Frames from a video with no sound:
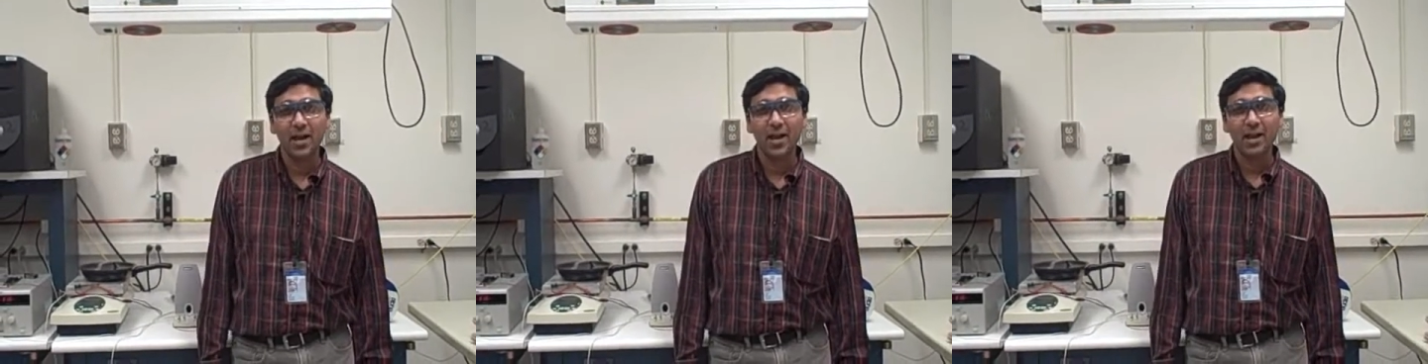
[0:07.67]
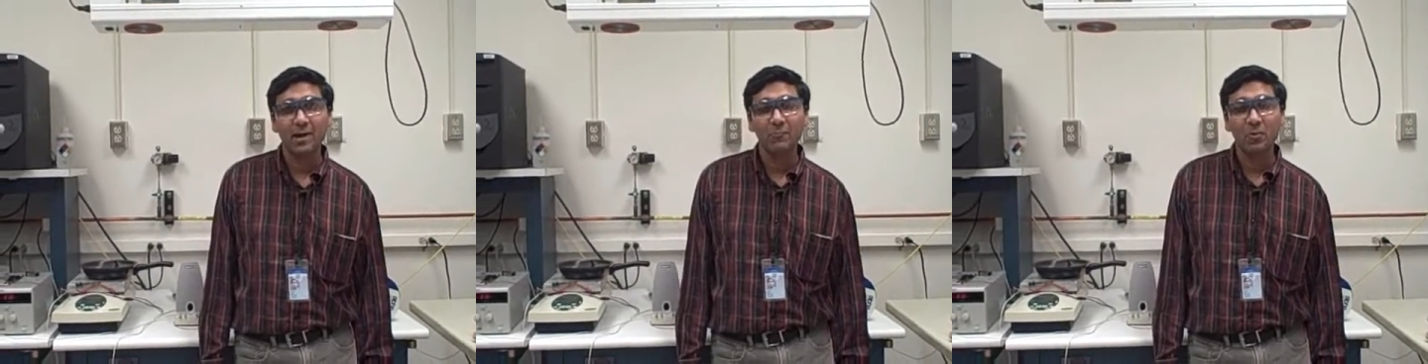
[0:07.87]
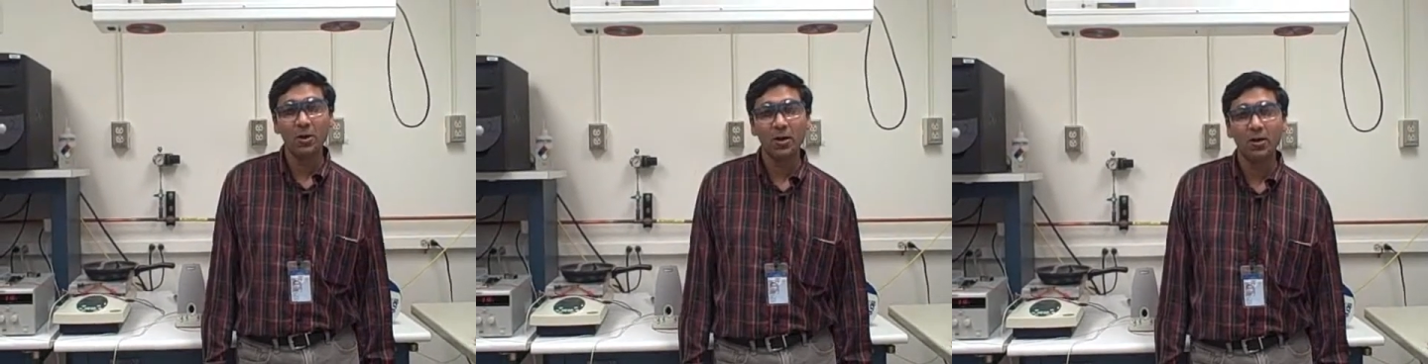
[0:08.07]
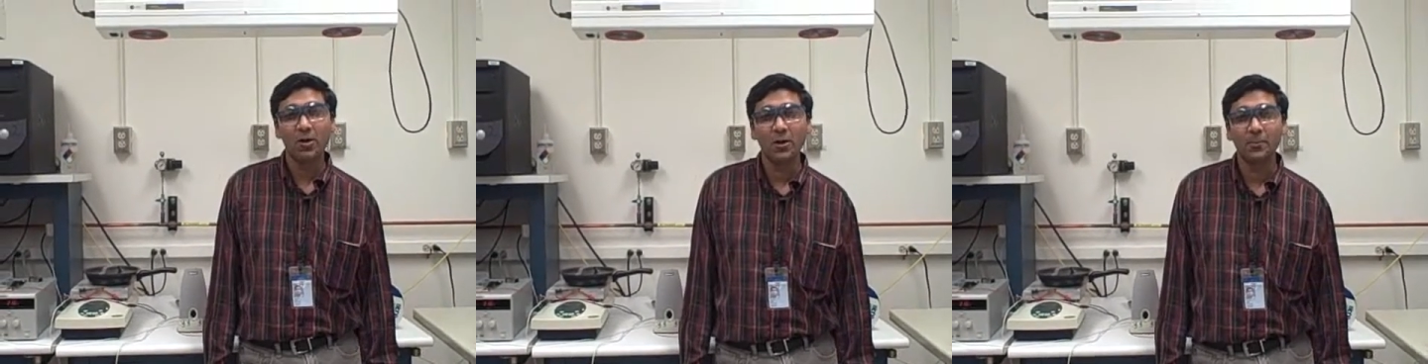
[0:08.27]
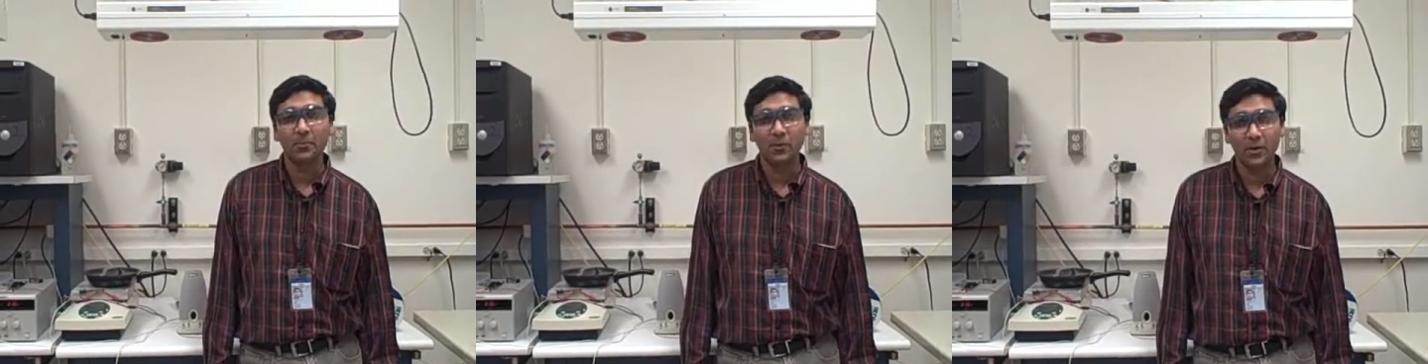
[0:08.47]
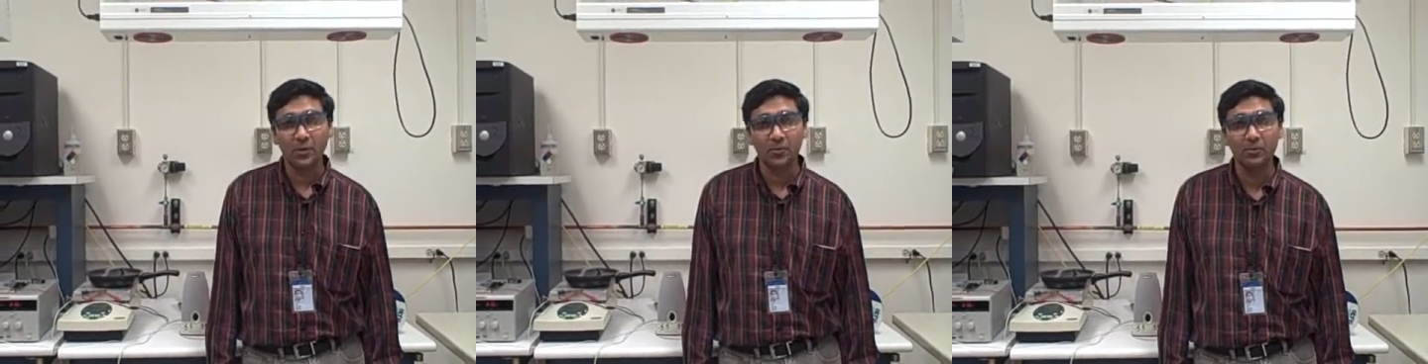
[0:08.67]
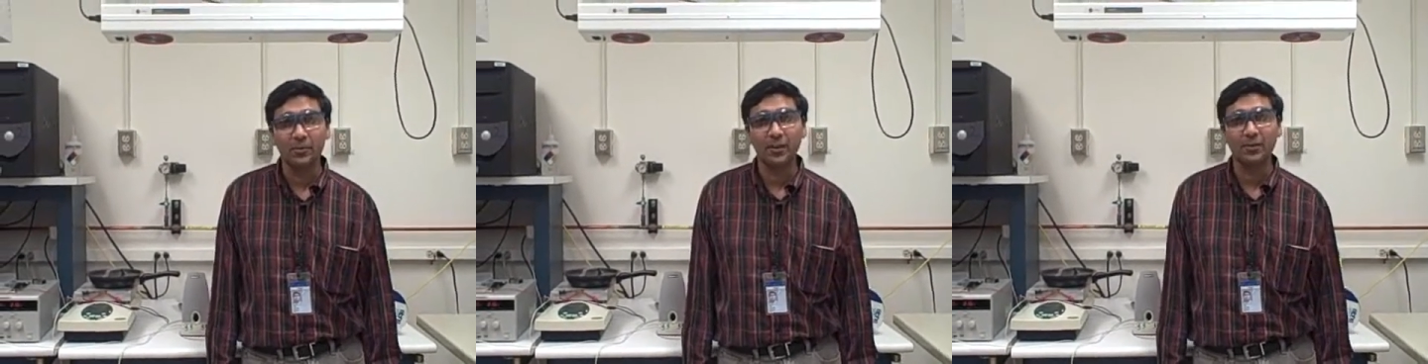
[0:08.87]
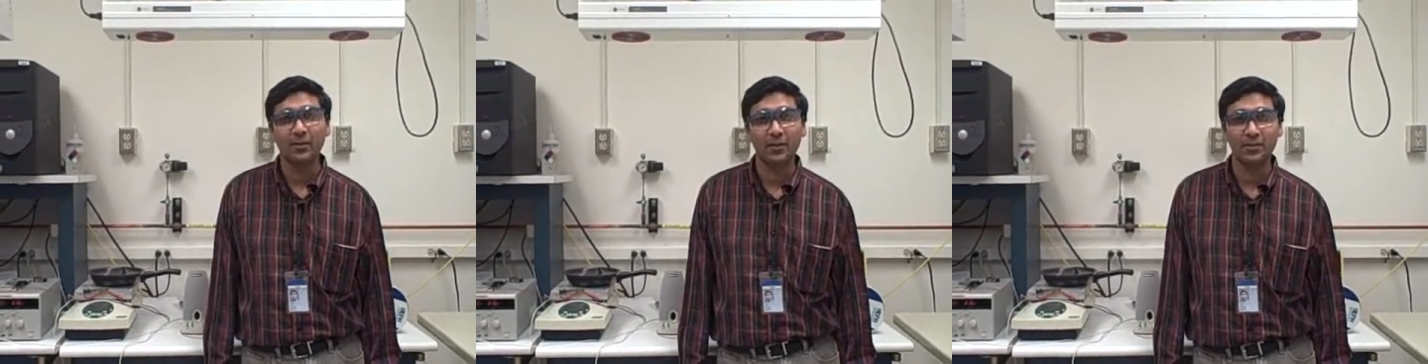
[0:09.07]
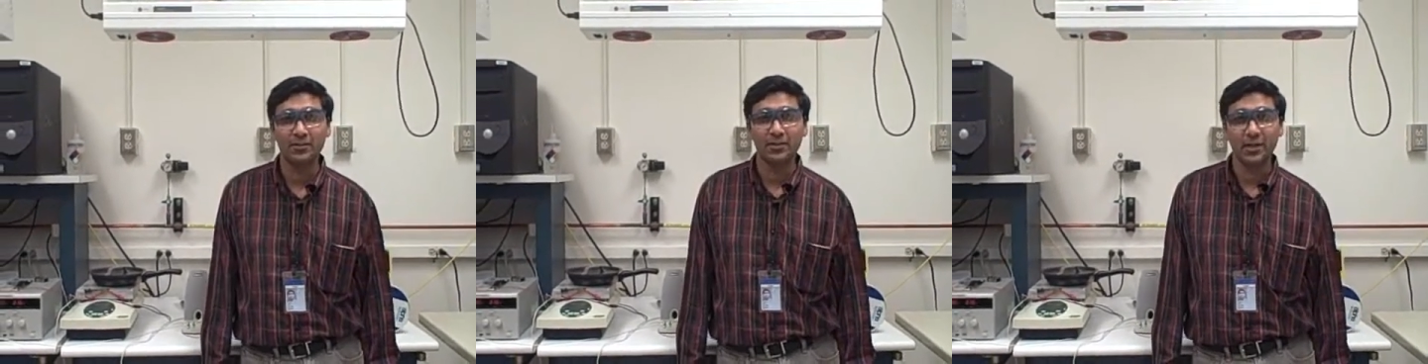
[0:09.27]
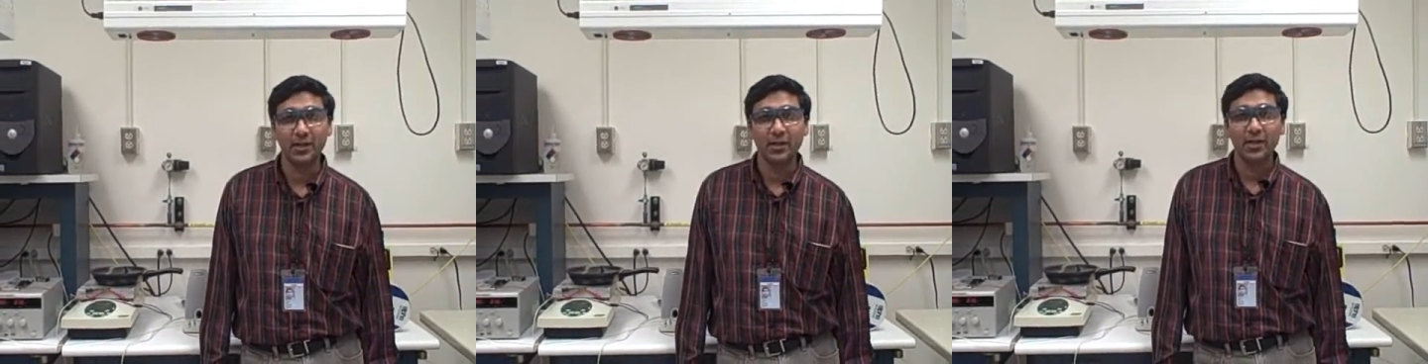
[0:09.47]
And I'm working on a pretty cool
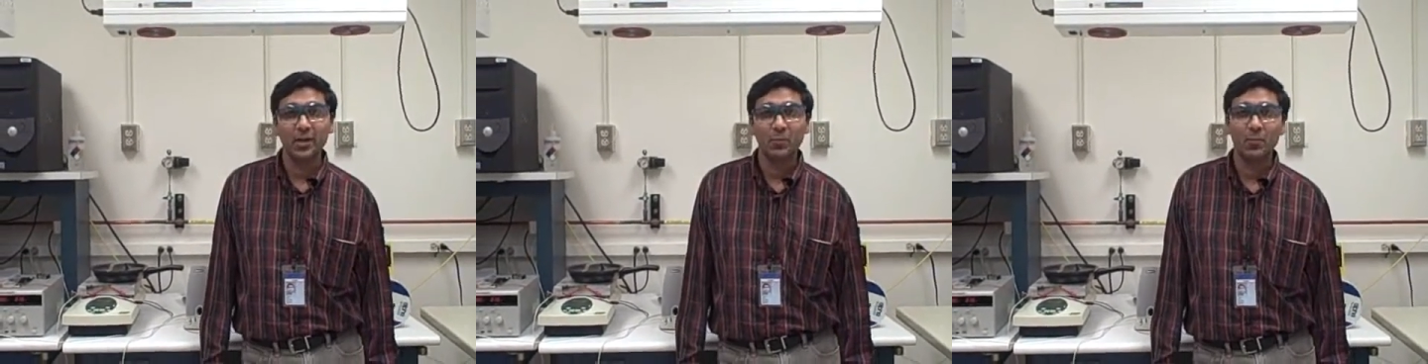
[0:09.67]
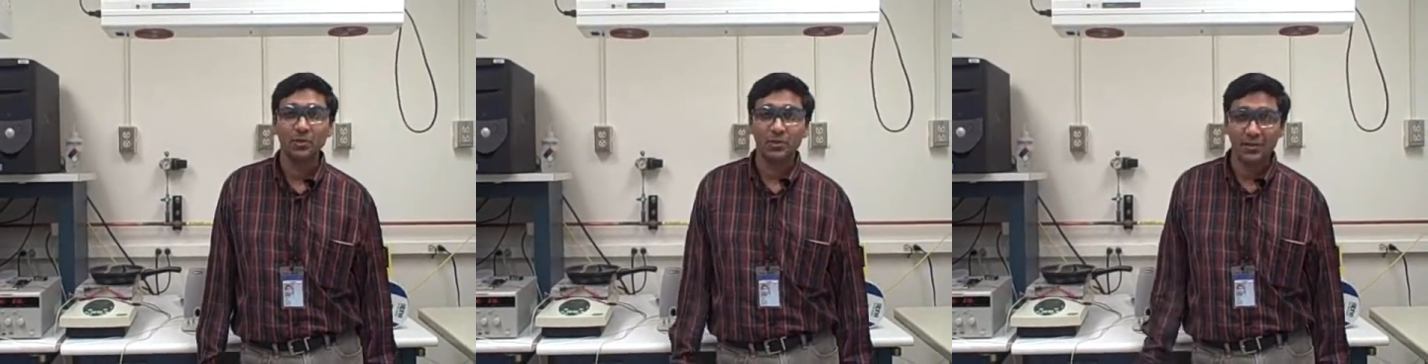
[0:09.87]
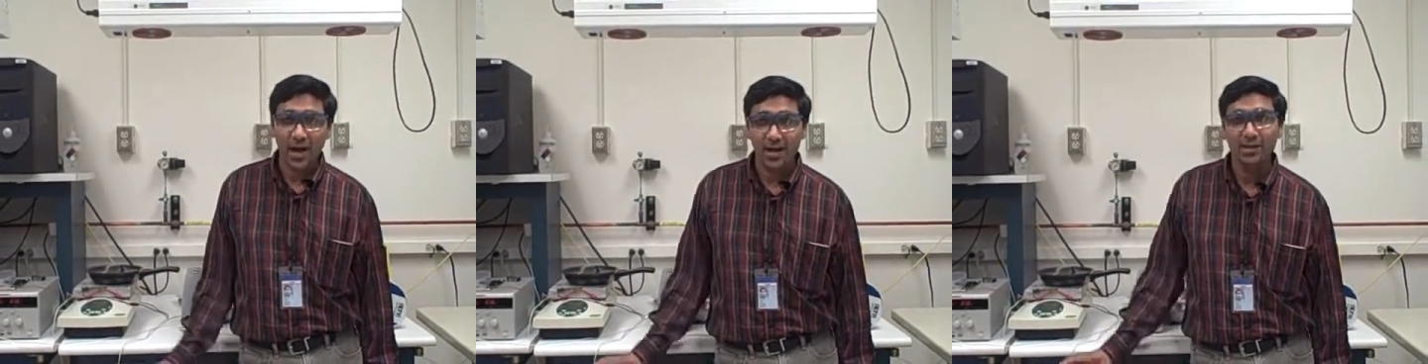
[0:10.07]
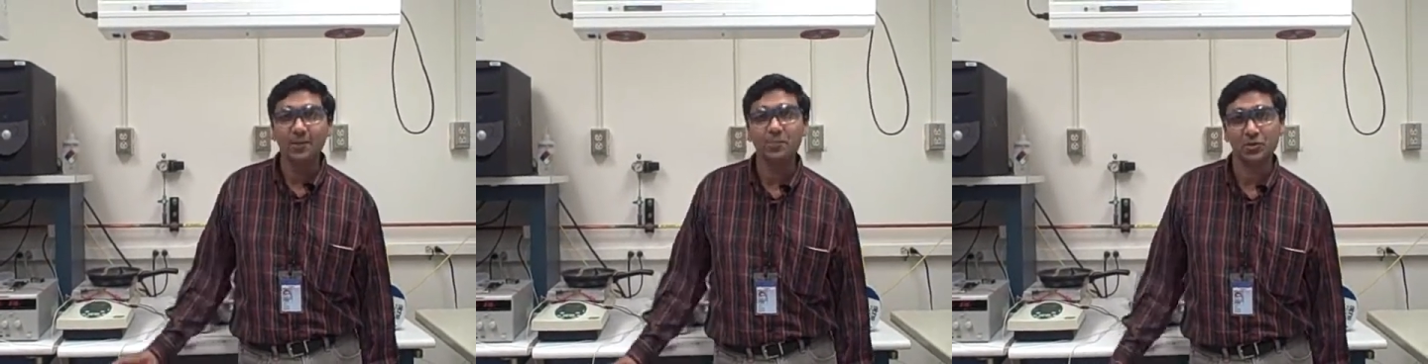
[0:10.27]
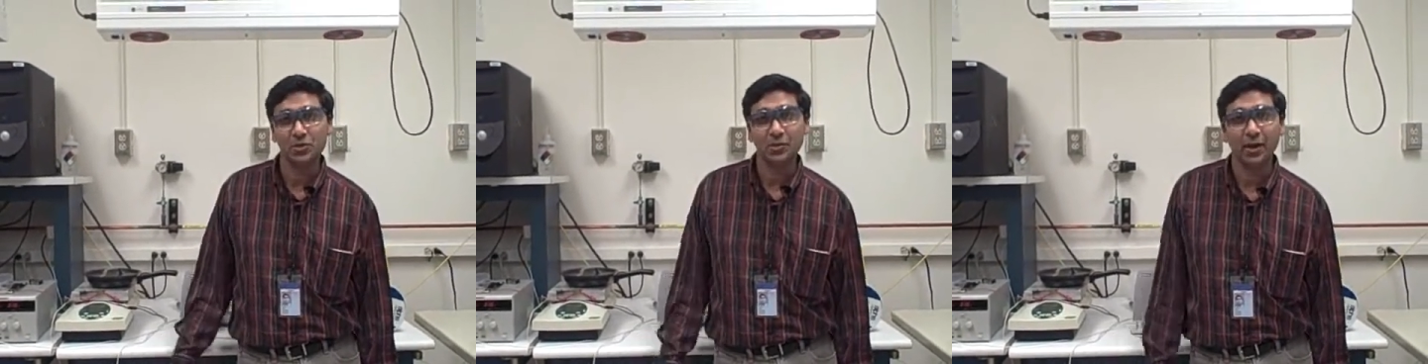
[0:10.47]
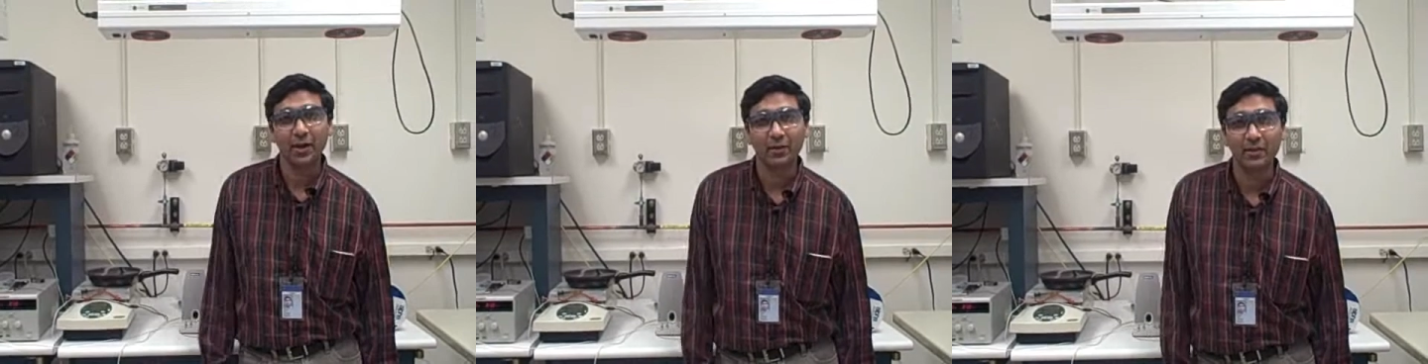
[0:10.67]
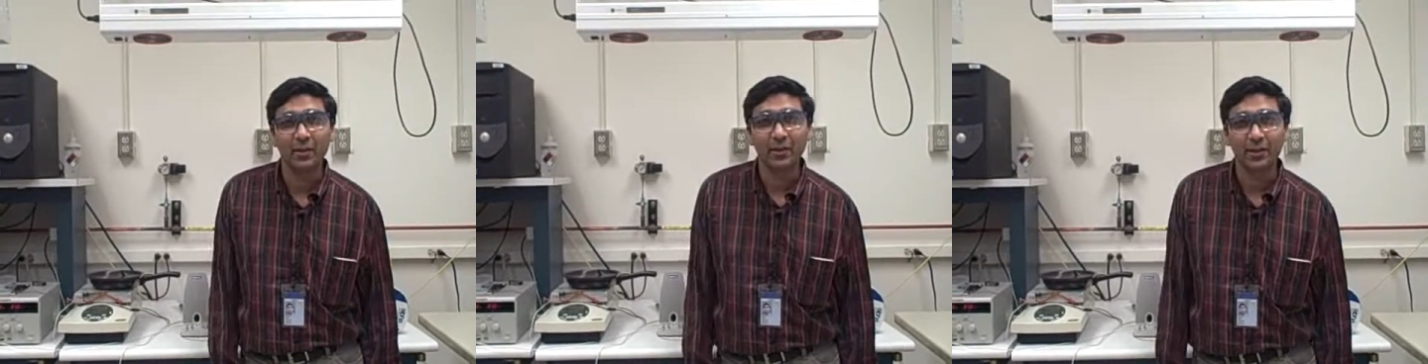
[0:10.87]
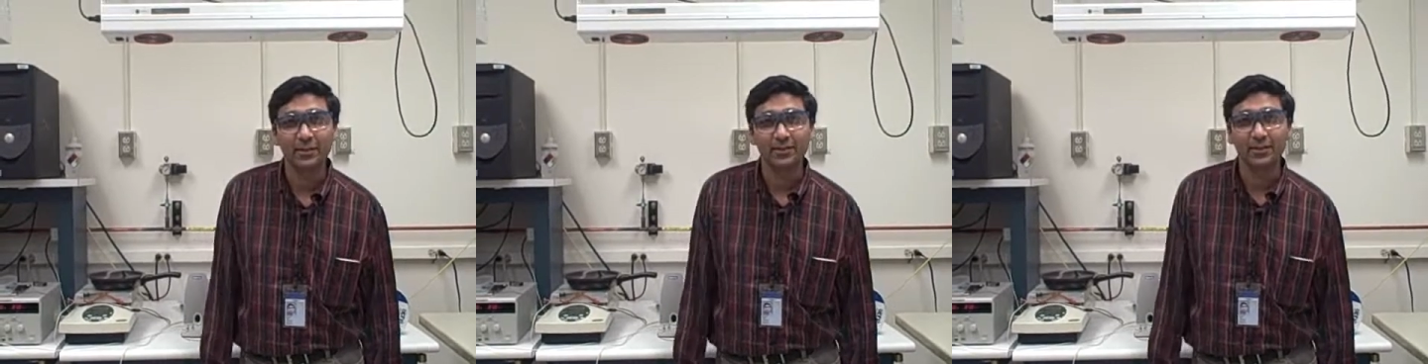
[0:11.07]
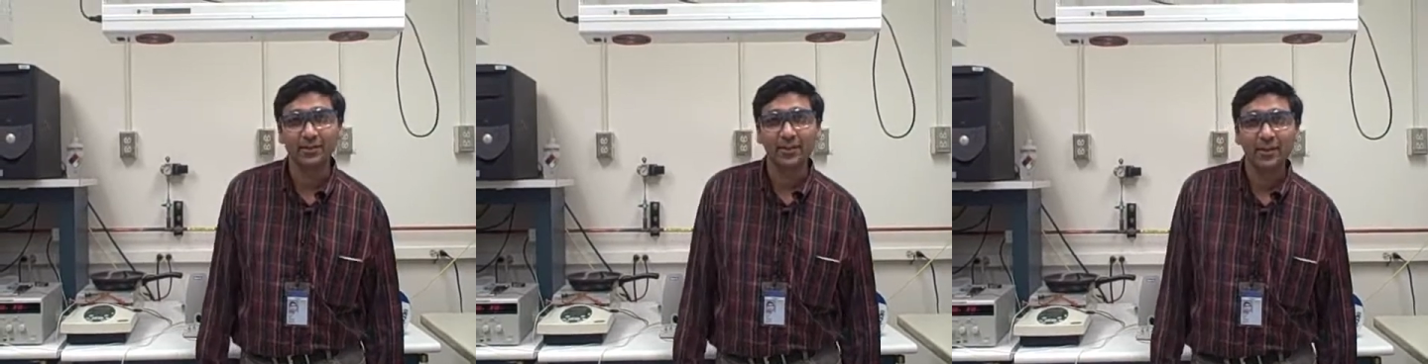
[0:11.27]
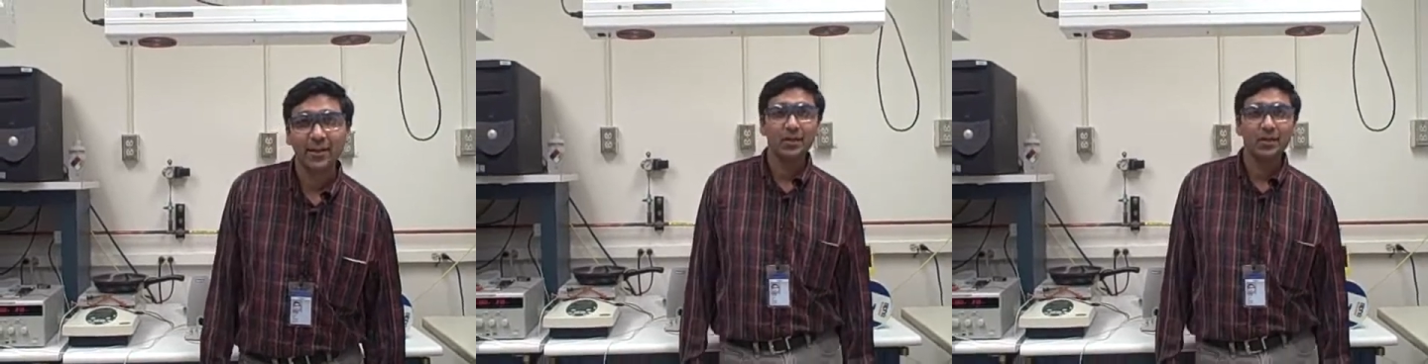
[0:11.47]
technology, which is high temperature electronics.